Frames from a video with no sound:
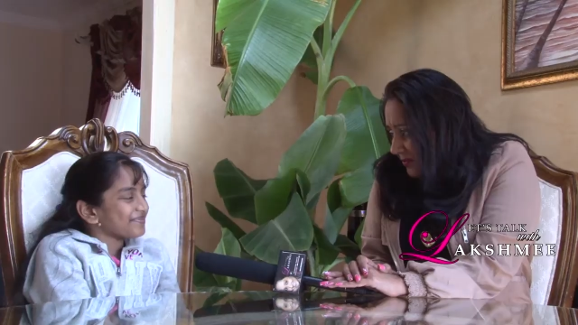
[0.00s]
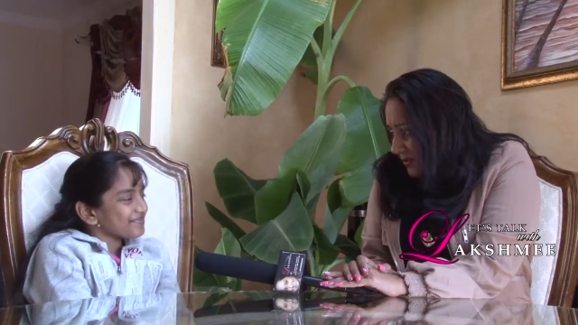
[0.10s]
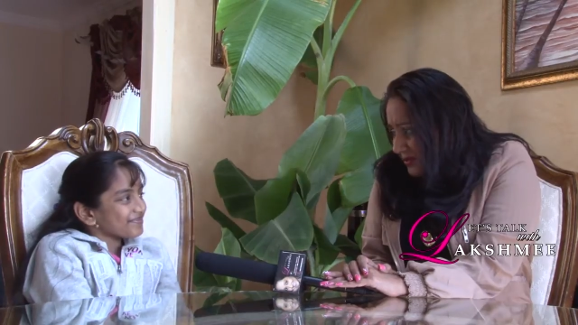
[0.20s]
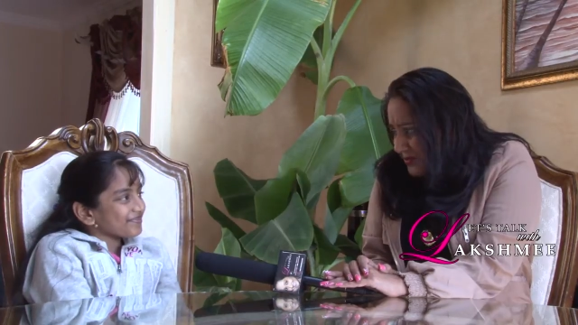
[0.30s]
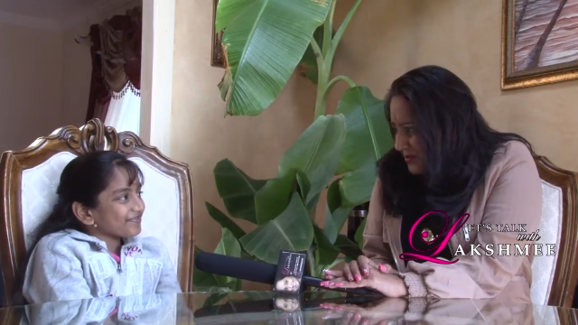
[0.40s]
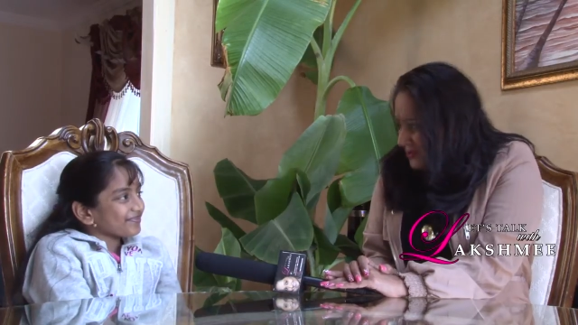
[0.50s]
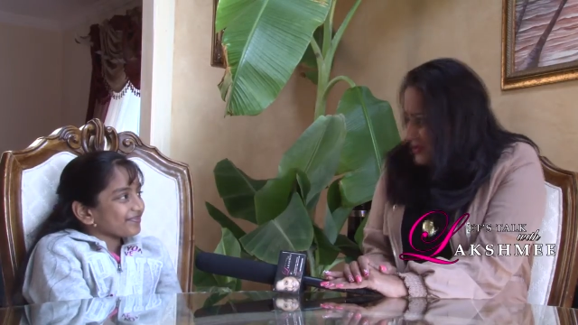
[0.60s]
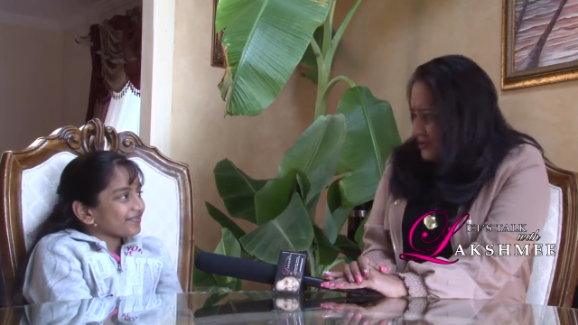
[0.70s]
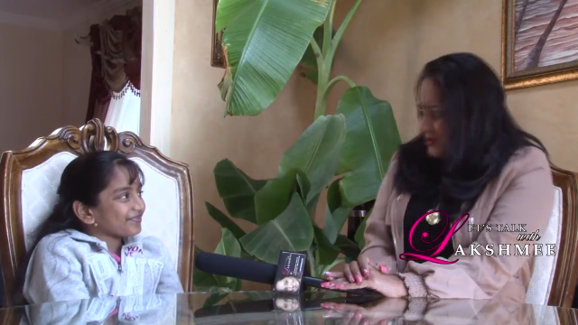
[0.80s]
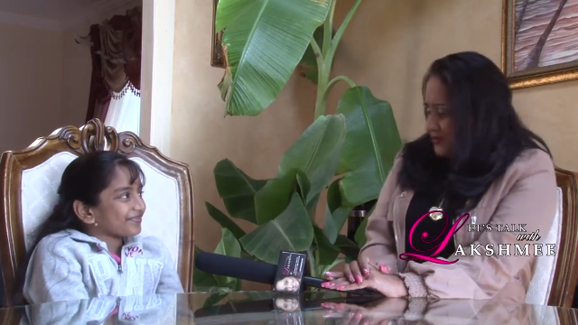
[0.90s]
Speaker 1: But you're
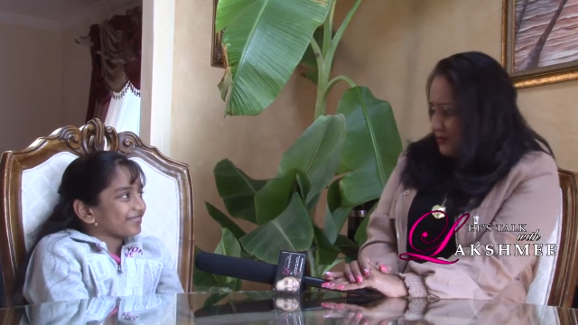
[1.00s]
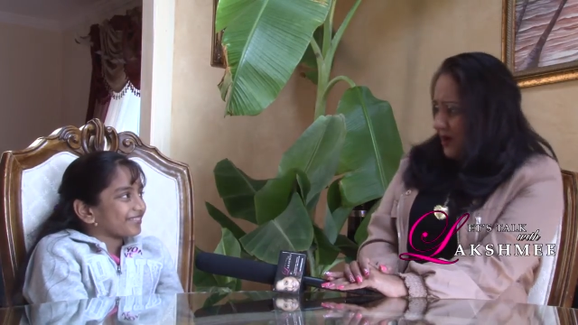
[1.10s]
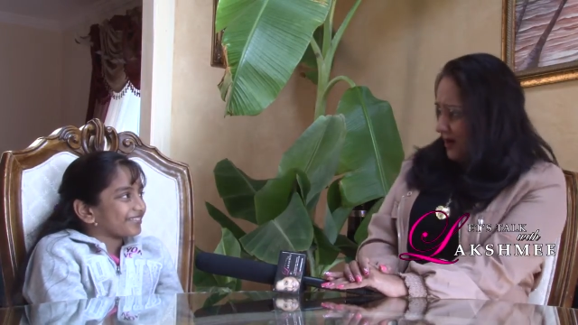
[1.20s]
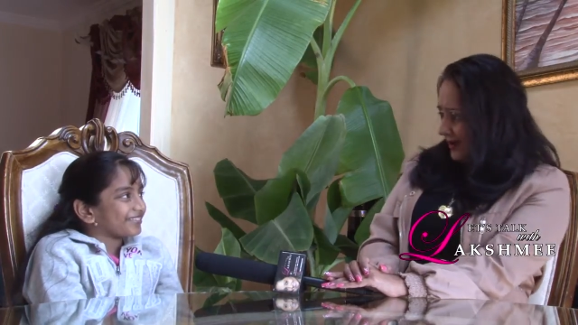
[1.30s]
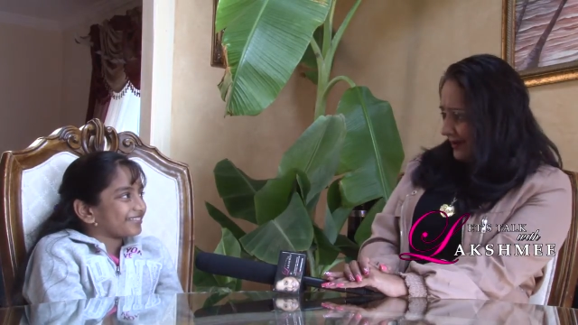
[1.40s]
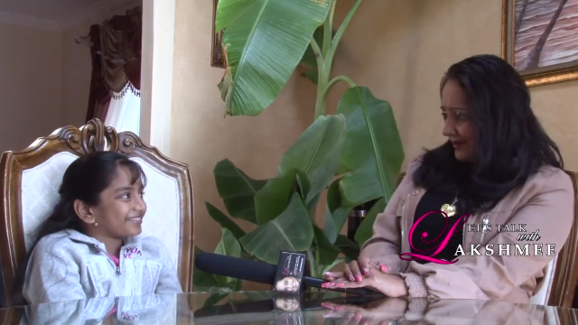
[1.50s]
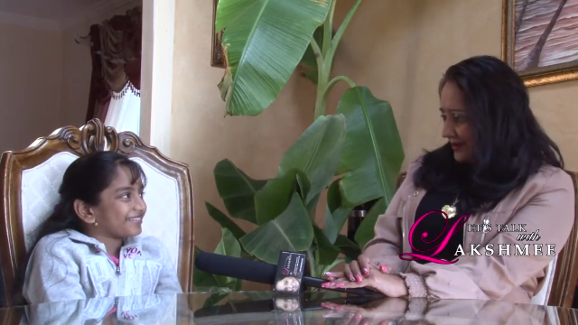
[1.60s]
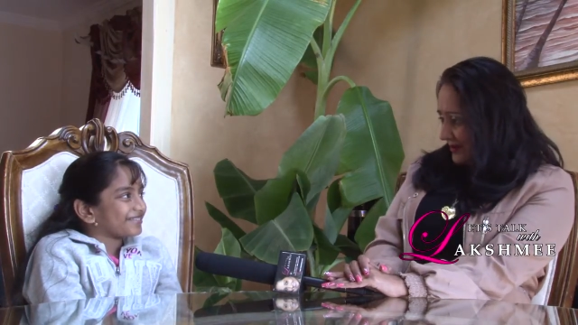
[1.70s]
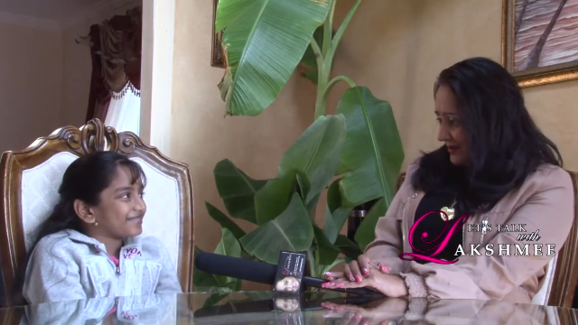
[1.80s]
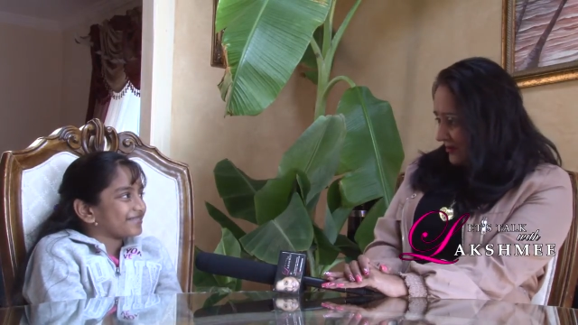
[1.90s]
strong,
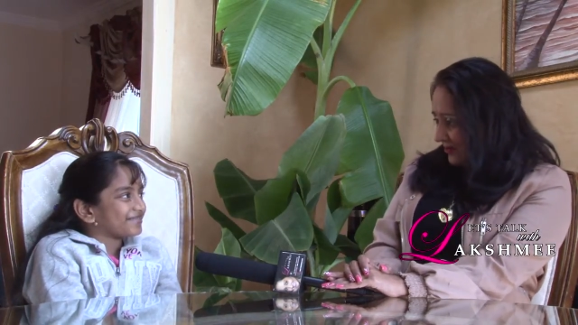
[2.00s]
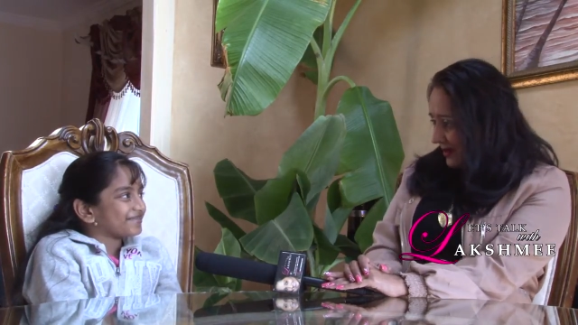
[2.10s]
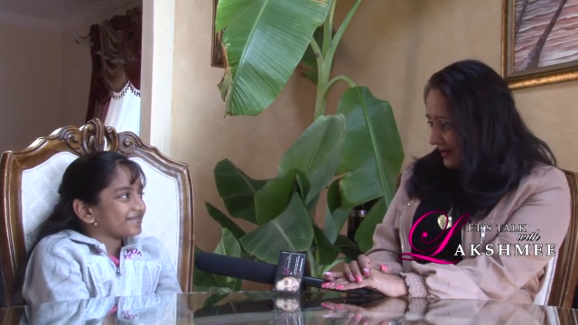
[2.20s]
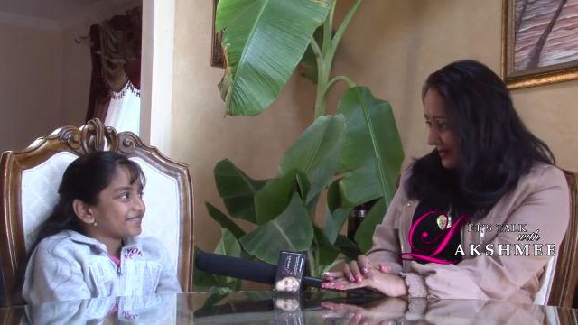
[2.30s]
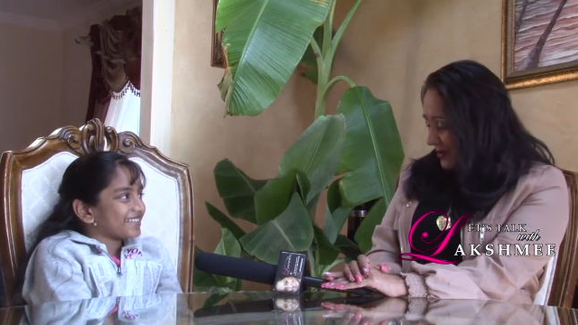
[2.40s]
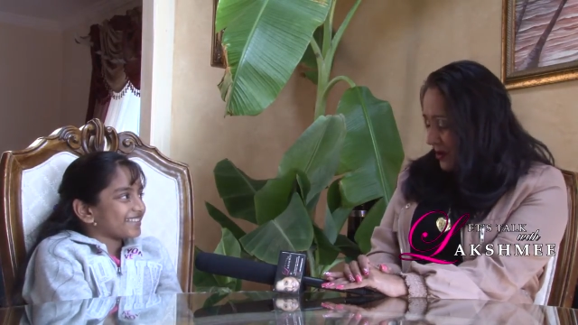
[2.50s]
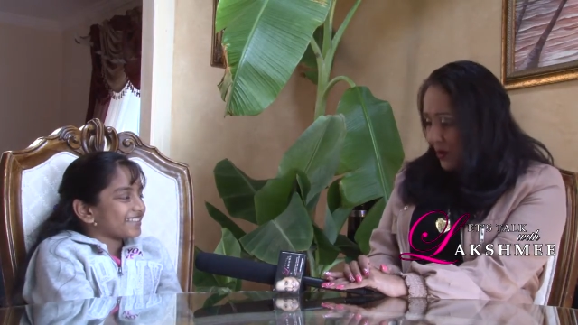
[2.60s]
right?